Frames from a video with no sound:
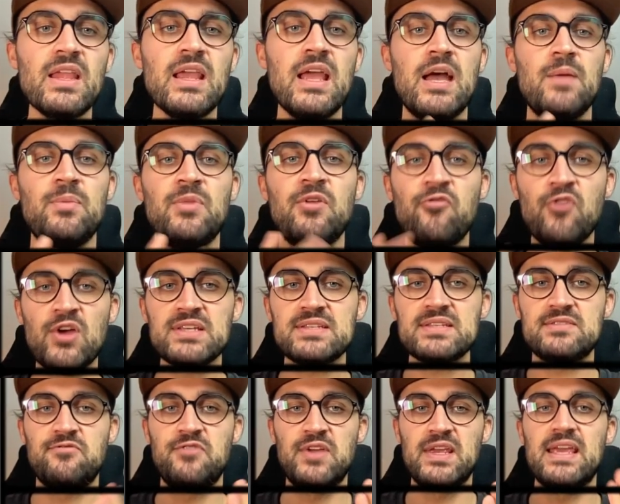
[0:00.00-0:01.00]
And the
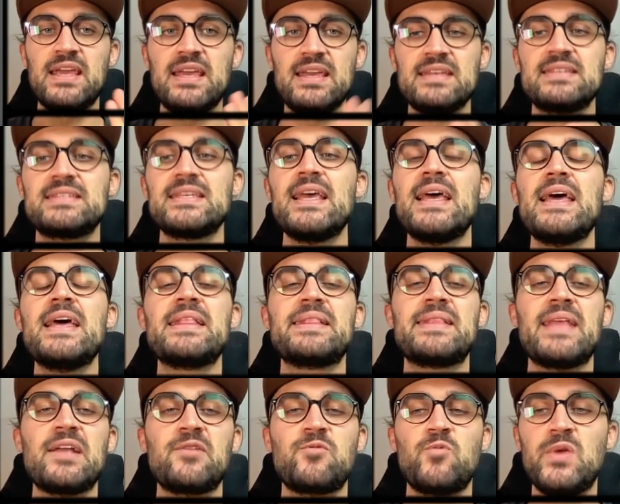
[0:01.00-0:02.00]
first thing is
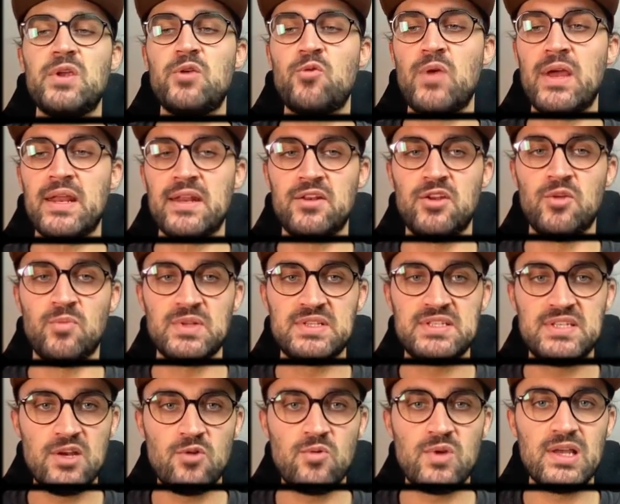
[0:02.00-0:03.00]
that we create a new
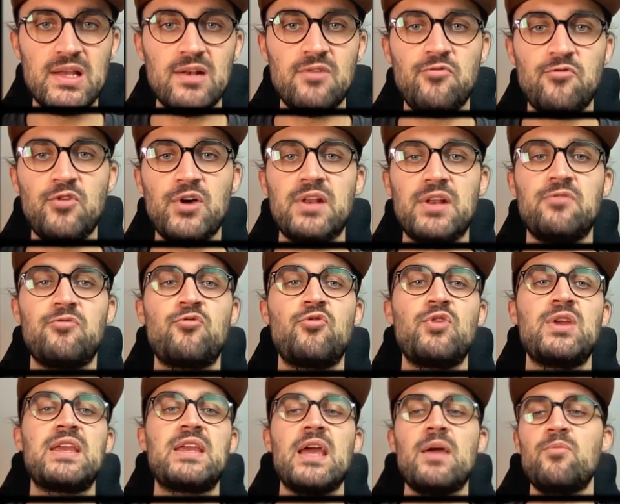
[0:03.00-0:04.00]
material for the
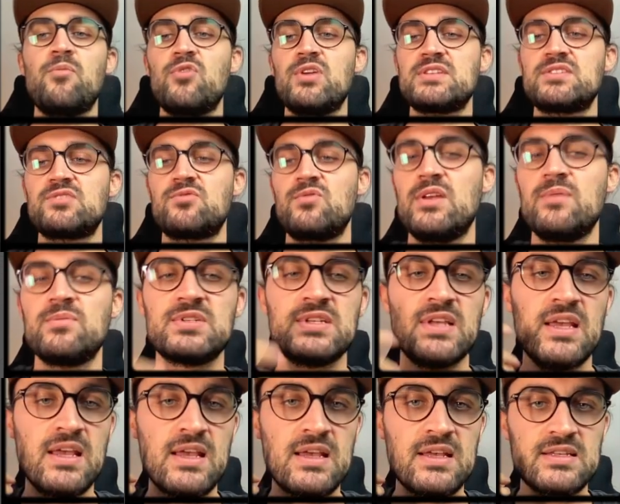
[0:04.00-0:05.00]
three camera streams.
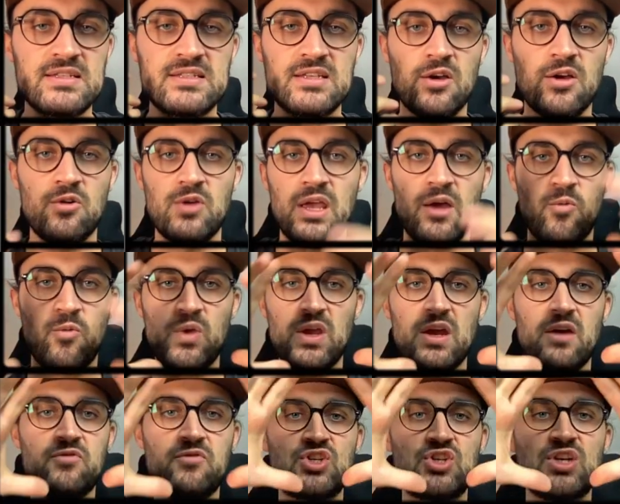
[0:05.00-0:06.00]
So yeah,
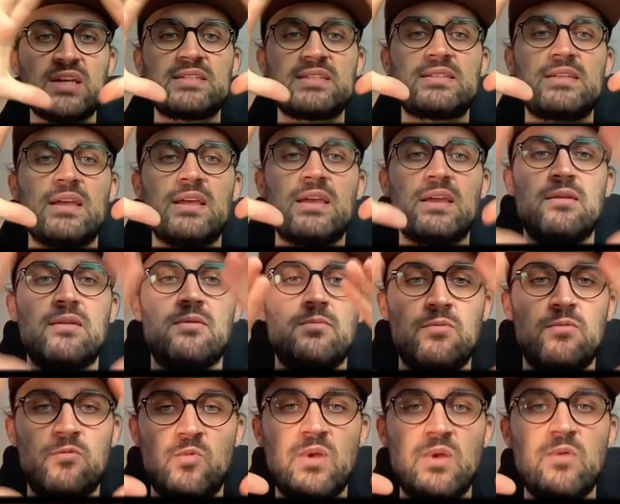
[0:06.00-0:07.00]

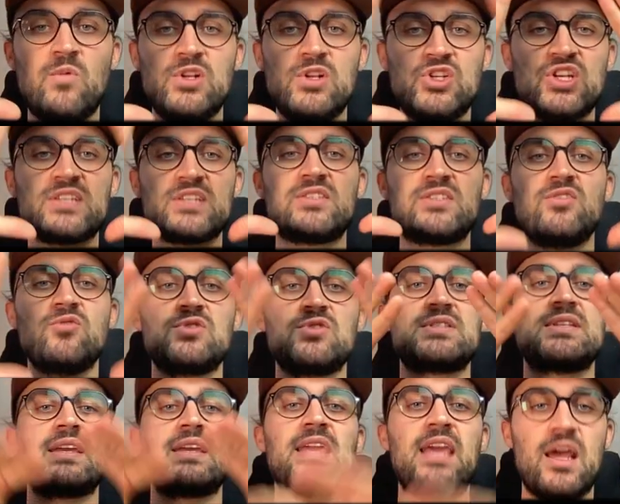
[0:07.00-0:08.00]
we will just use
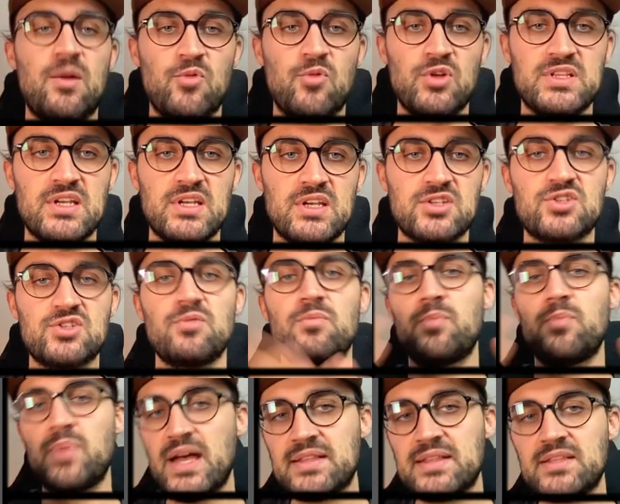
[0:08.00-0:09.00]
the camera texture,
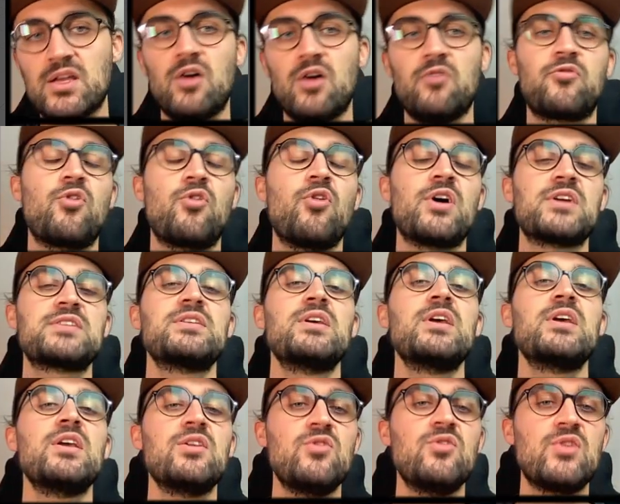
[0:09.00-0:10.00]
but of course
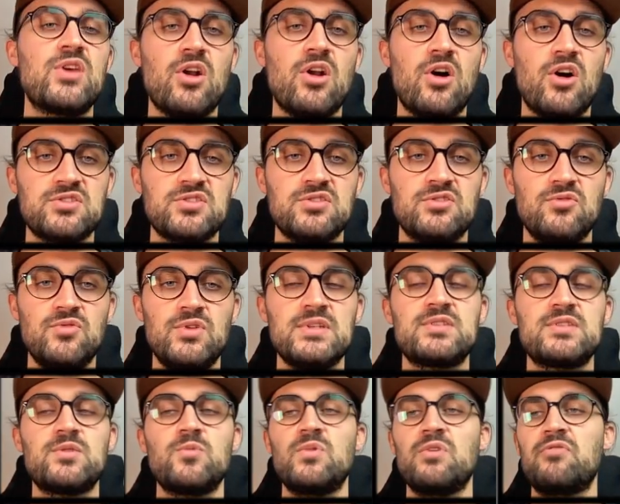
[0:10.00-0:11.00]
you can also do
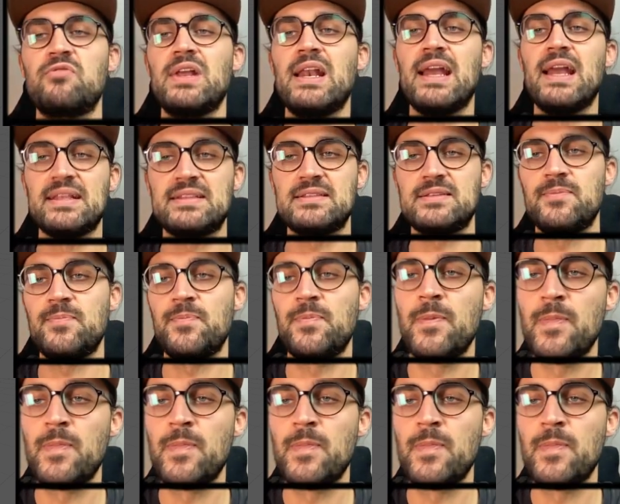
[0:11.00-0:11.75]
this with a LUT.